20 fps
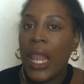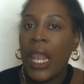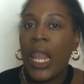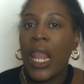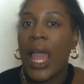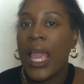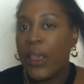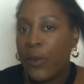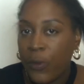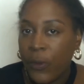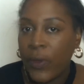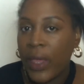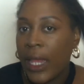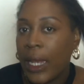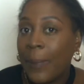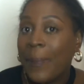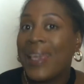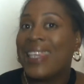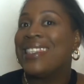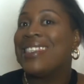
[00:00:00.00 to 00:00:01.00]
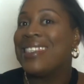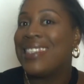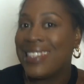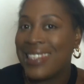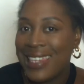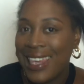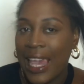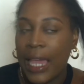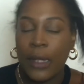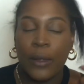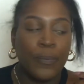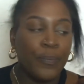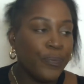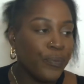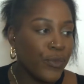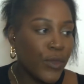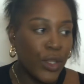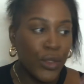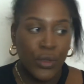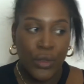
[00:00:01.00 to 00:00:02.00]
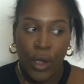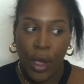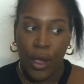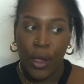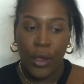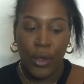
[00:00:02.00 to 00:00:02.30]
life in my skin. So